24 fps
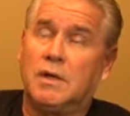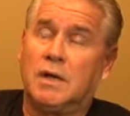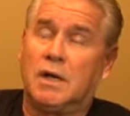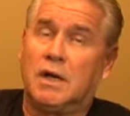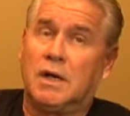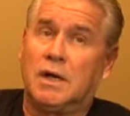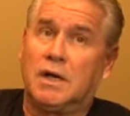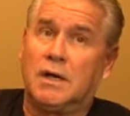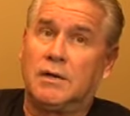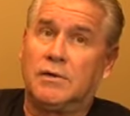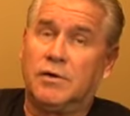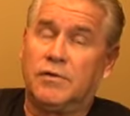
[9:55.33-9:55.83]

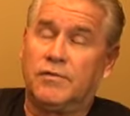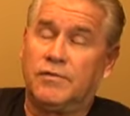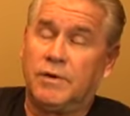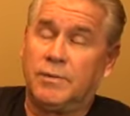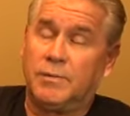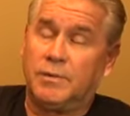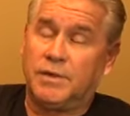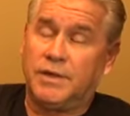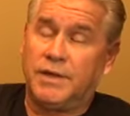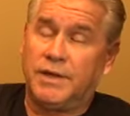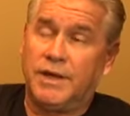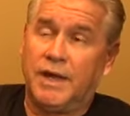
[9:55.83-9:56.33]
uh,
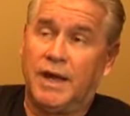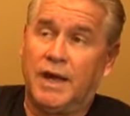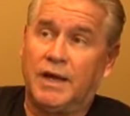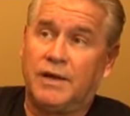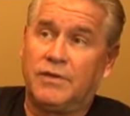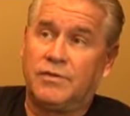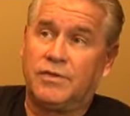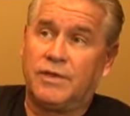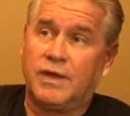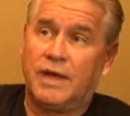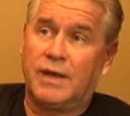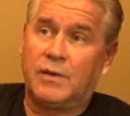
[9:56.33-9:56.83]
November the
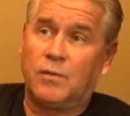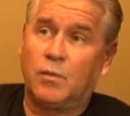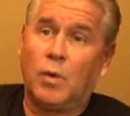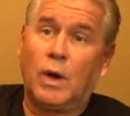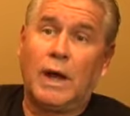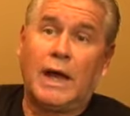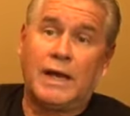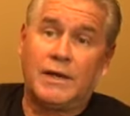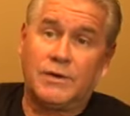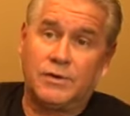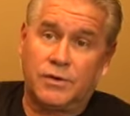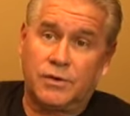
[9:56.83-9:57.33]
9th at
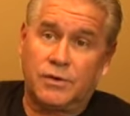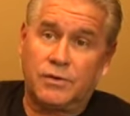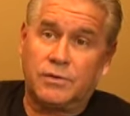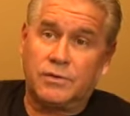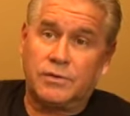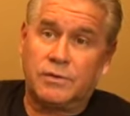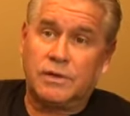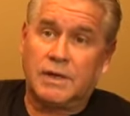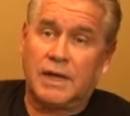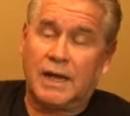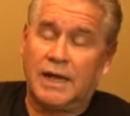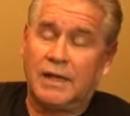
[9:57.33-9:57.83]
Wagner
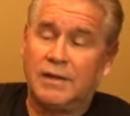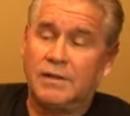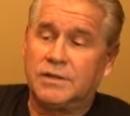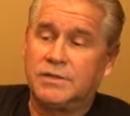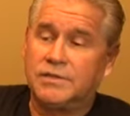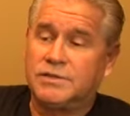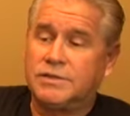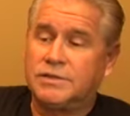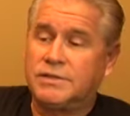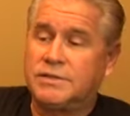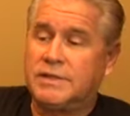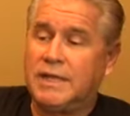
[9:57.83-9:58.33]

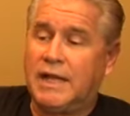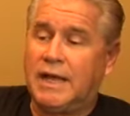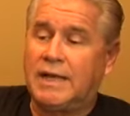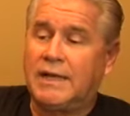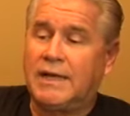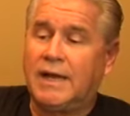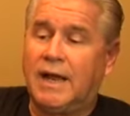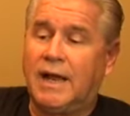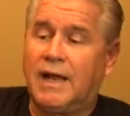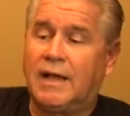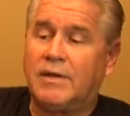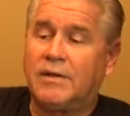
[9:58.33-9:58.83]
College in
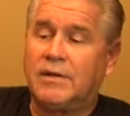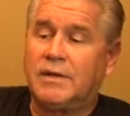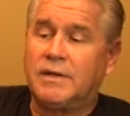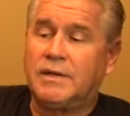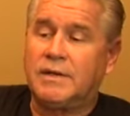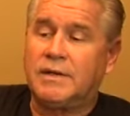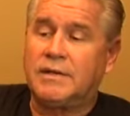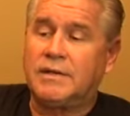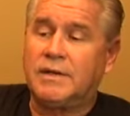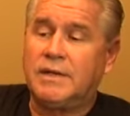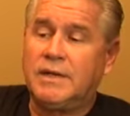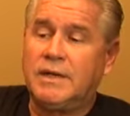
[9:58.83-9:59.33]
Staten Island.
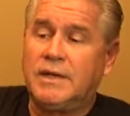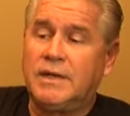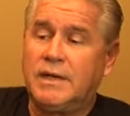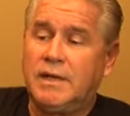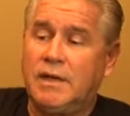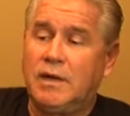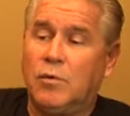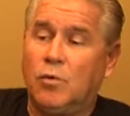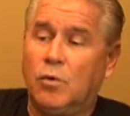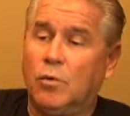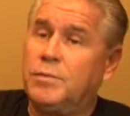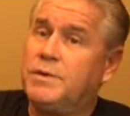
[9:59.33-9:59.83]
And,
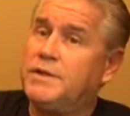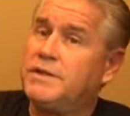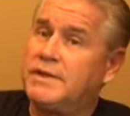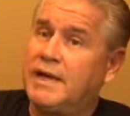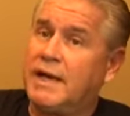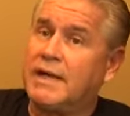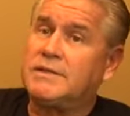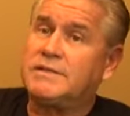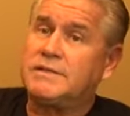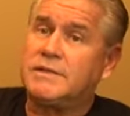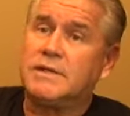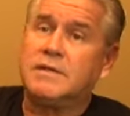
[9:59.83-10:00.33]
you know, we'll be
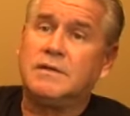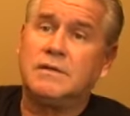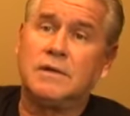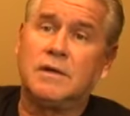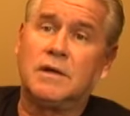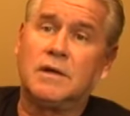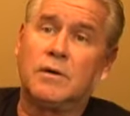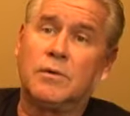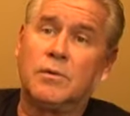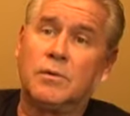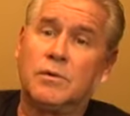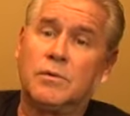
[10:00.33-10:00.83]
tested. You
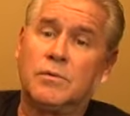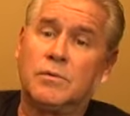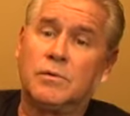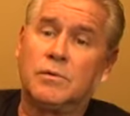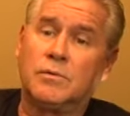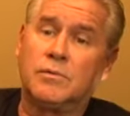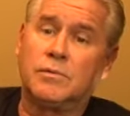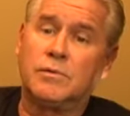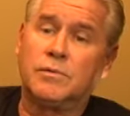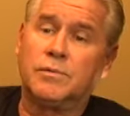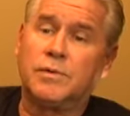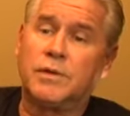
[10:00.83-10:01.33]
know, we'll,
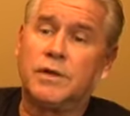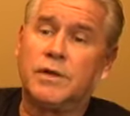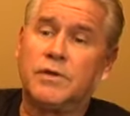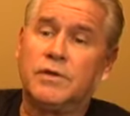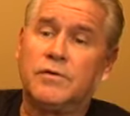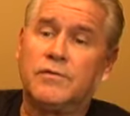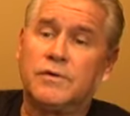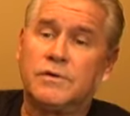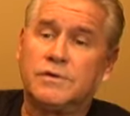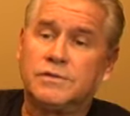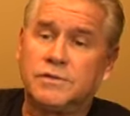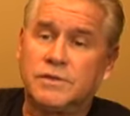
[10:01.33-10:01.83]
we'll play
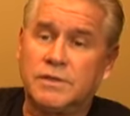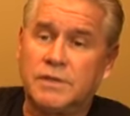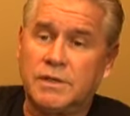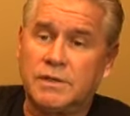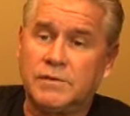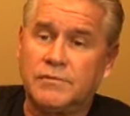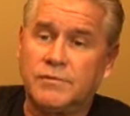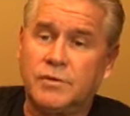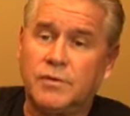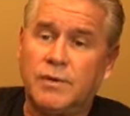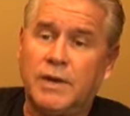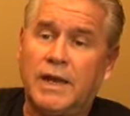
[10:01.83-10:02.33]
University
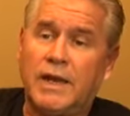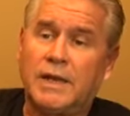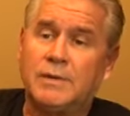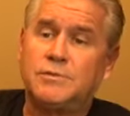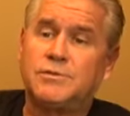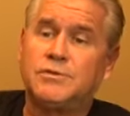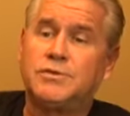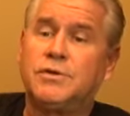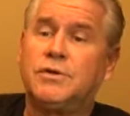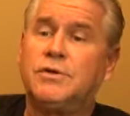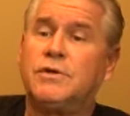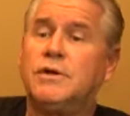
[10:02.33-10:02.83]
of New
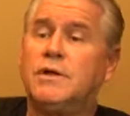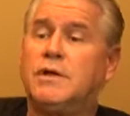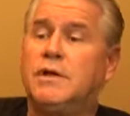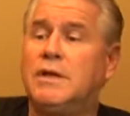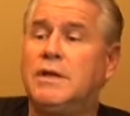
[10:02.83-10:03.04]
Hampshire